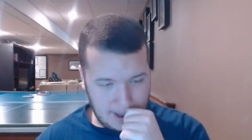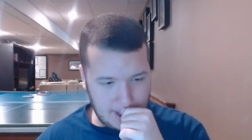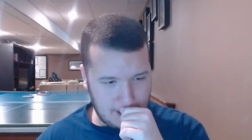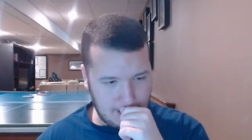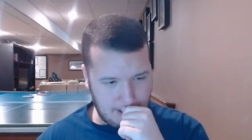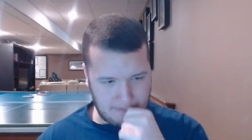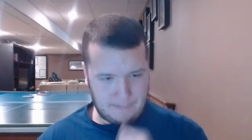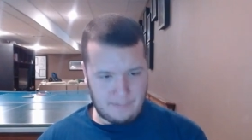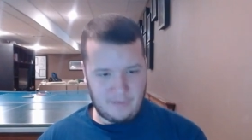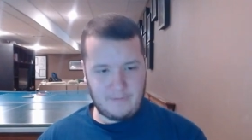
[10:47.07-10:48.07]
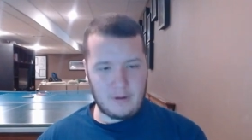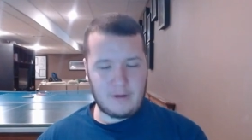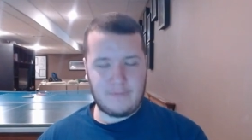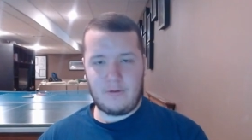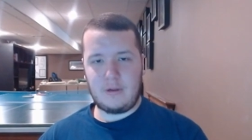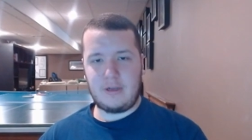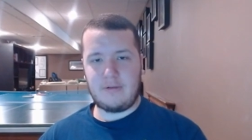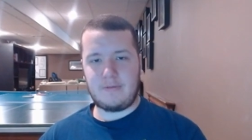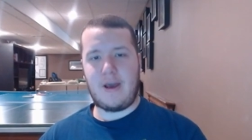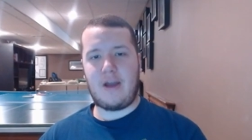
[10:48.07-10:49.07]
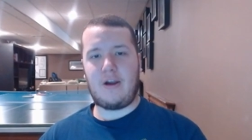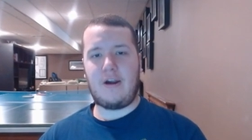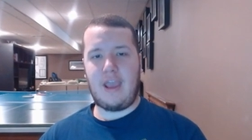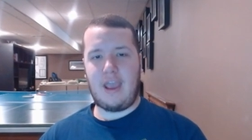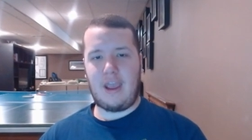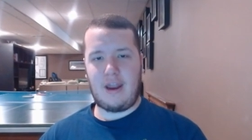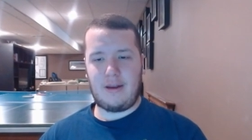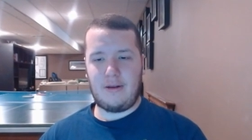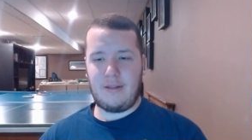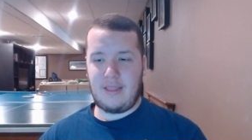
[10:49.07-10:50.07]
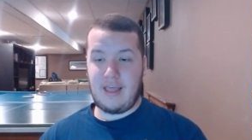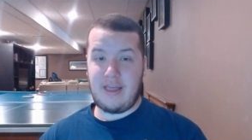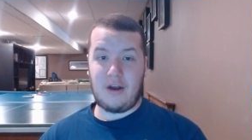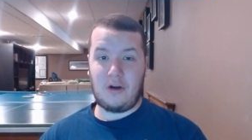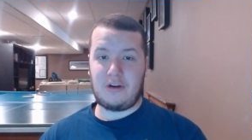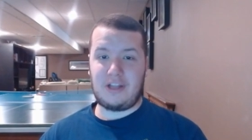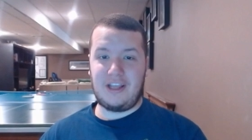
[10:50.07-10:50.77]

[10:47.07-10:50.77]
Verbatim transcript: um, before it fully was better, and yeah, that hurt.